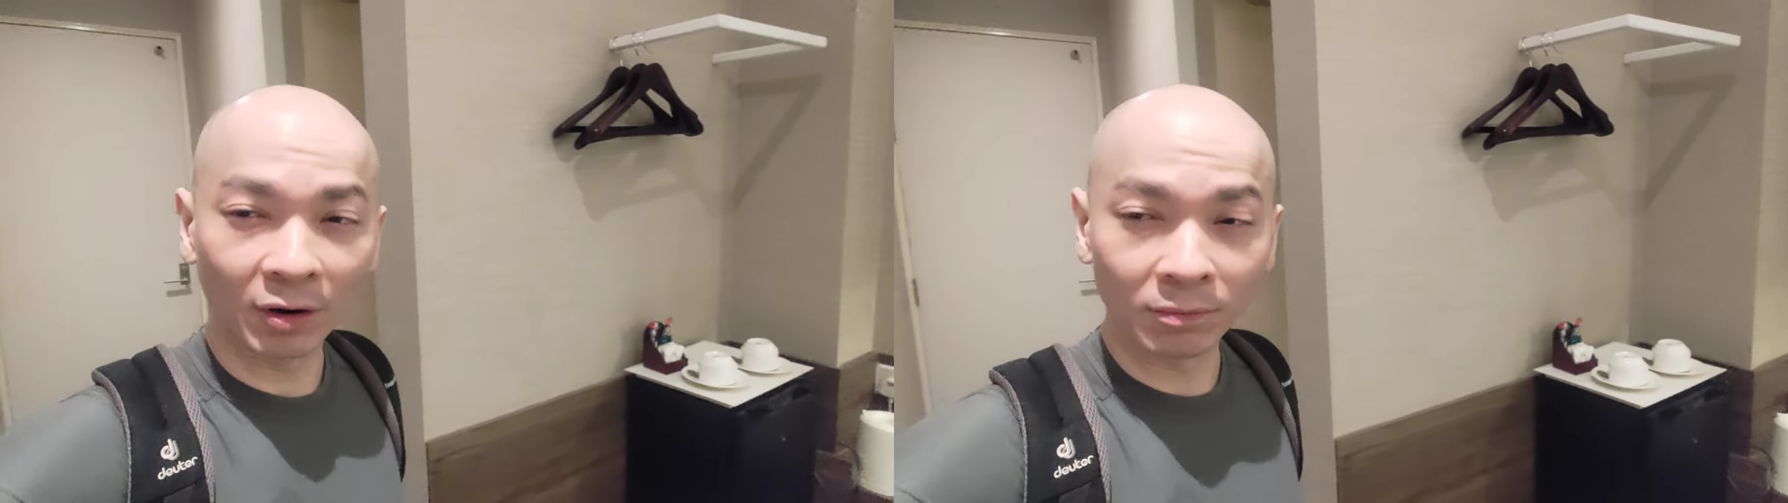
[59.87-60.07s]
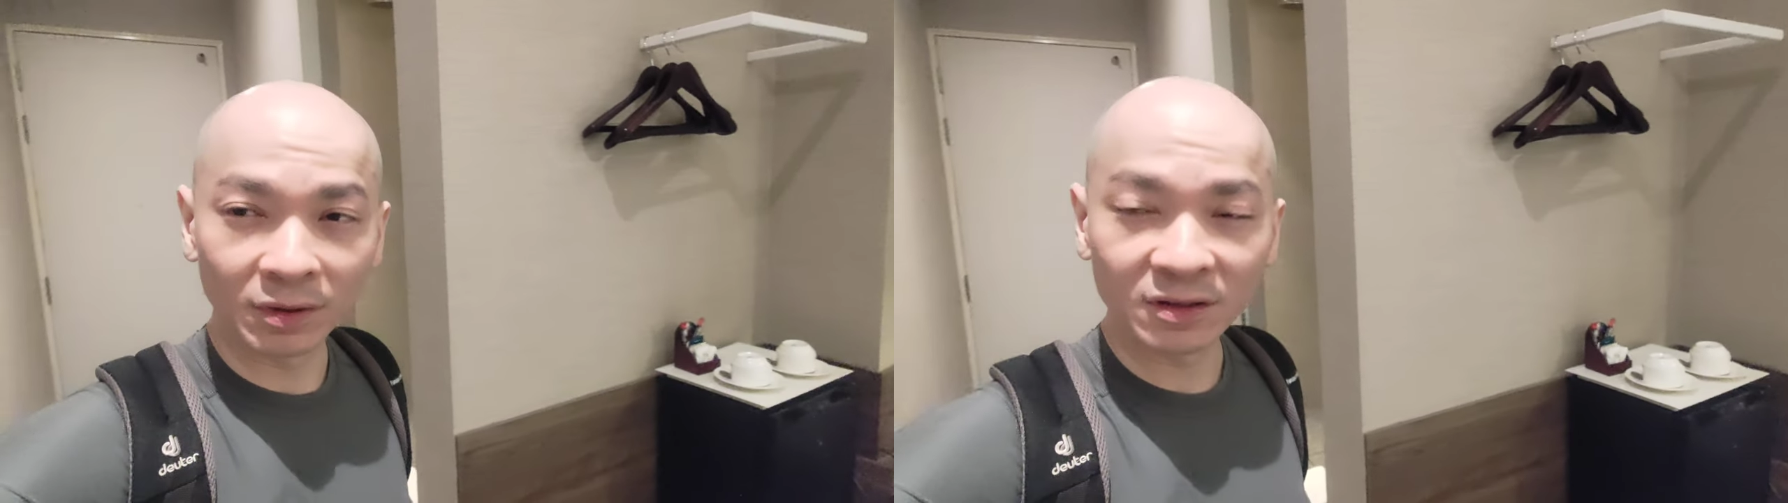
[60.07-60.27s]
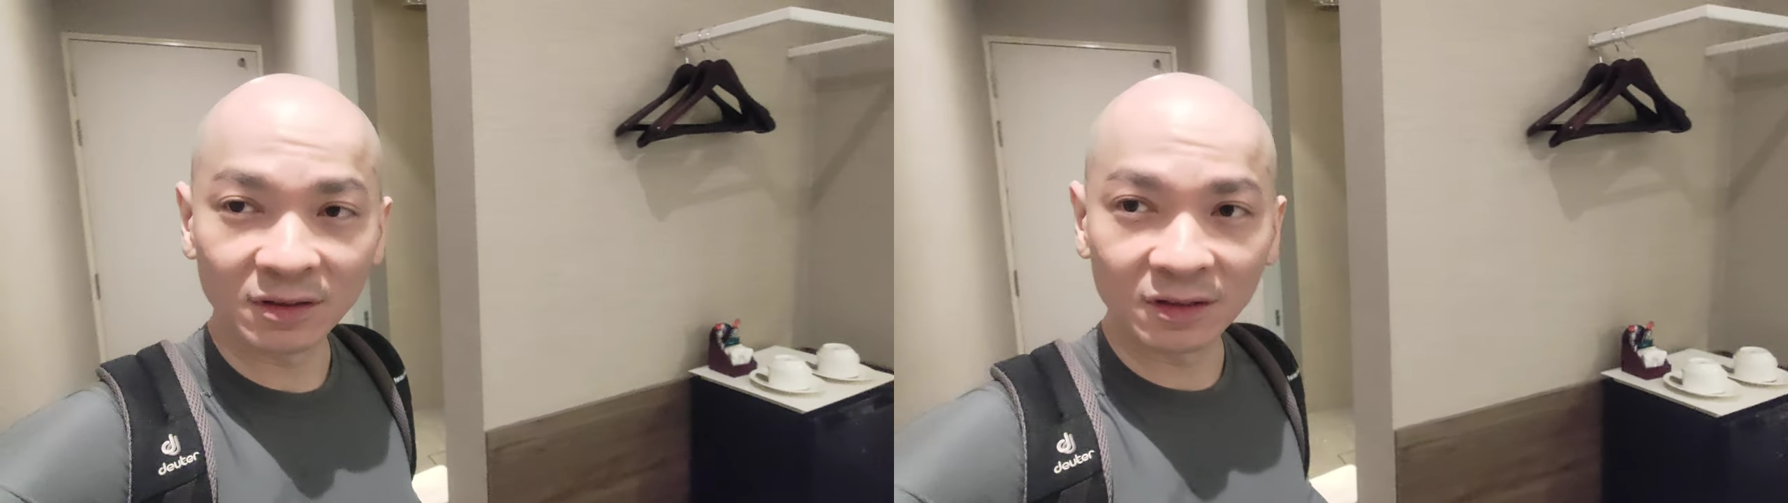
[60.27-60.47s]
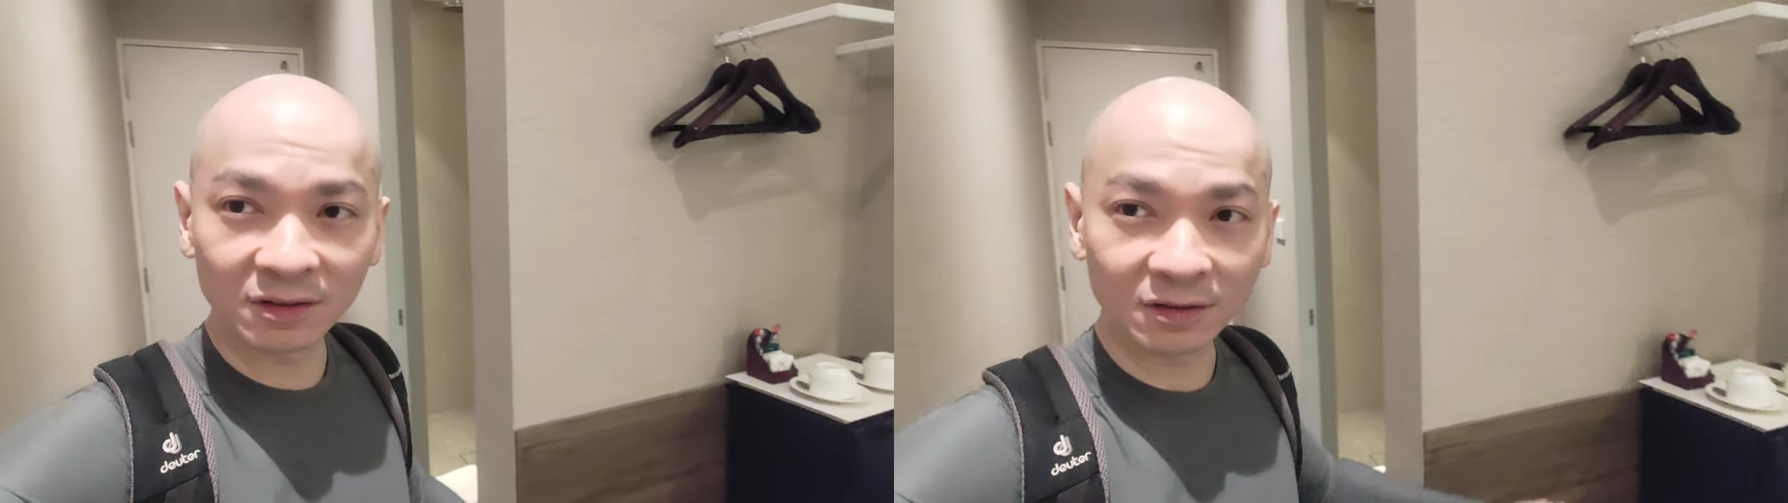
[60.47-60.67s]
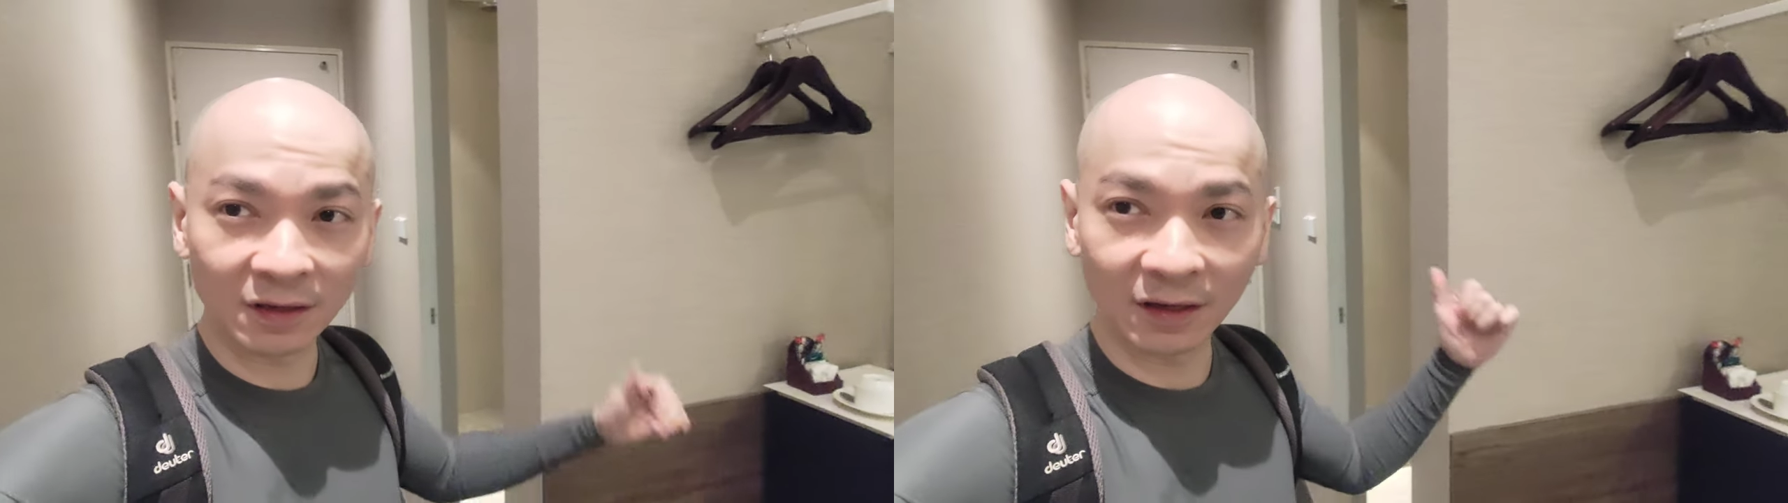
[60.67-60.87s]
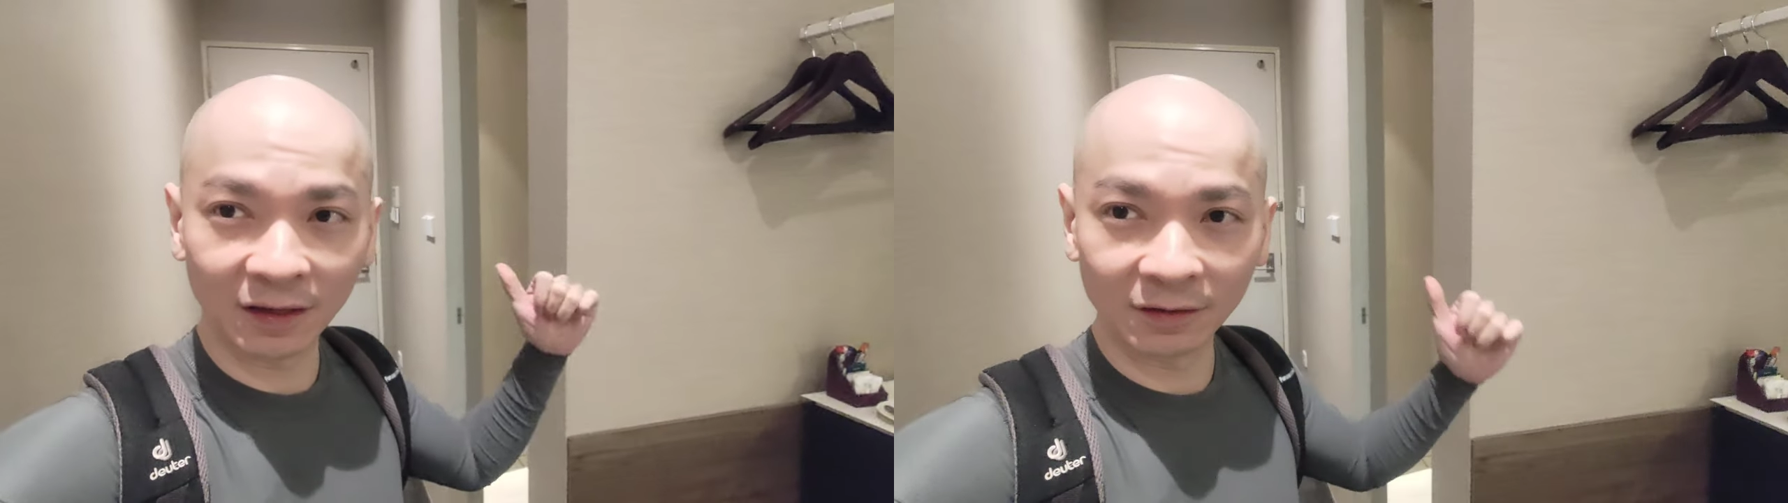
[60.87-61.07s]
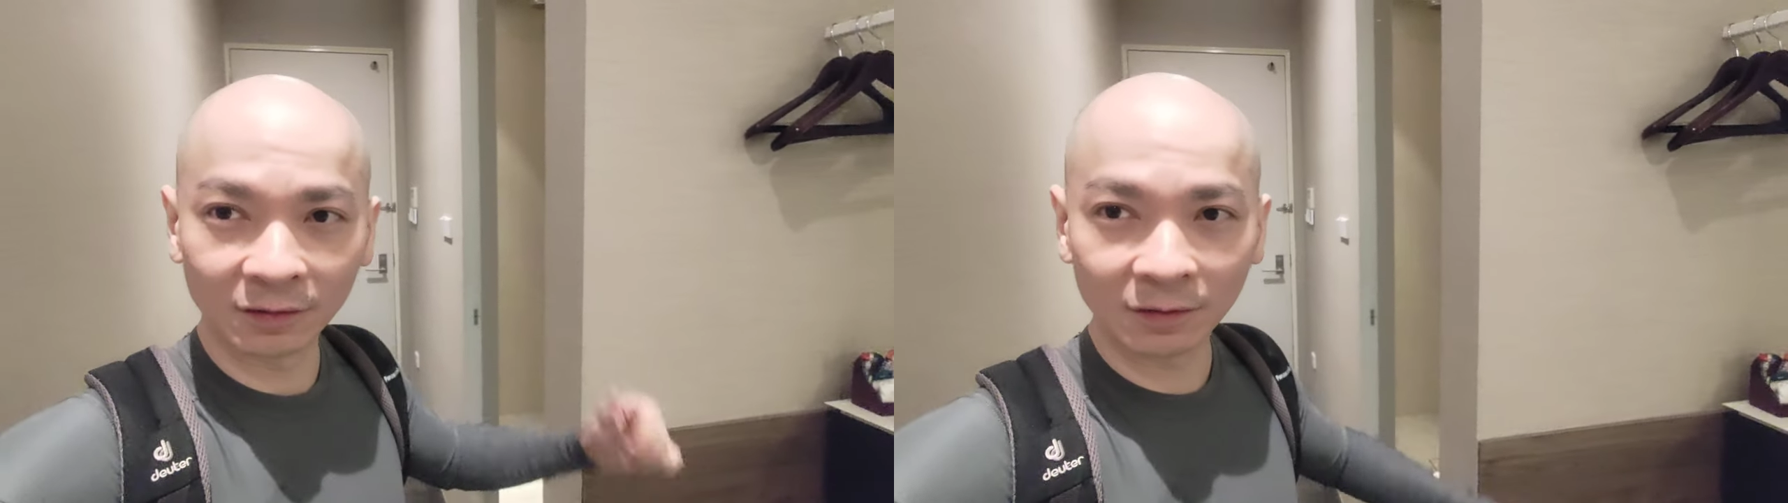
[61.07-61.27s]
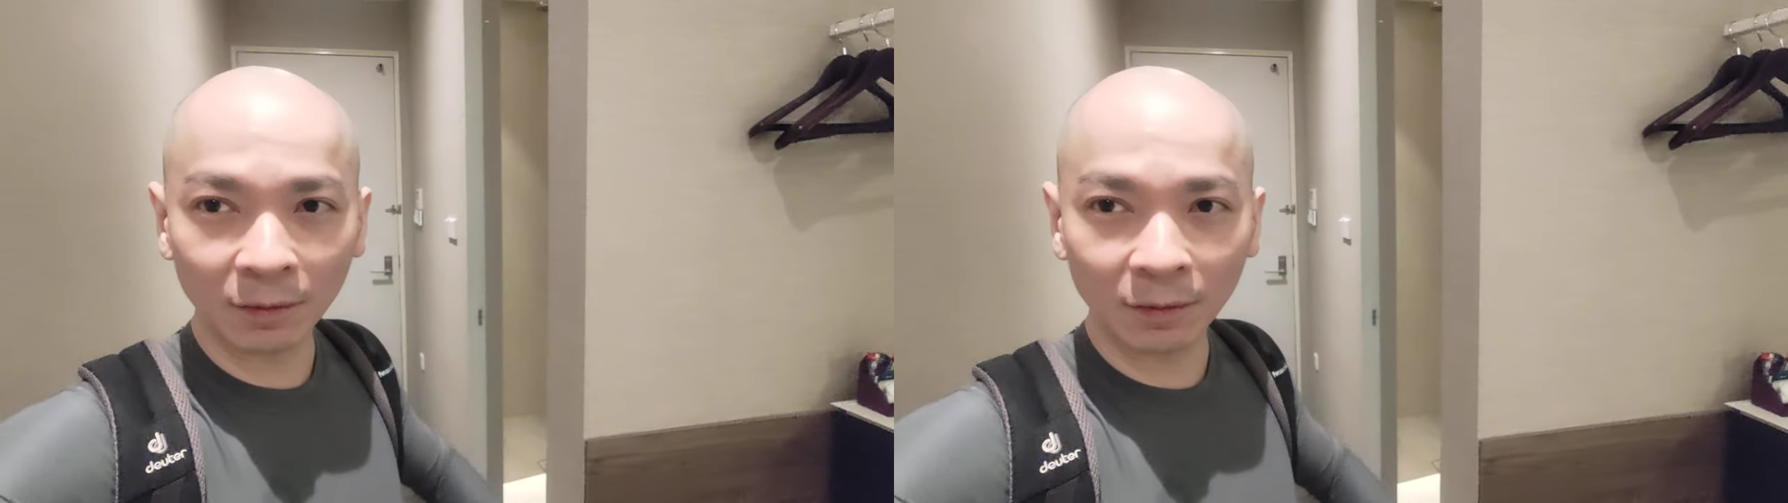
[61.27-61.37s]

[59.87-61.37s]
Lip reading: on business, and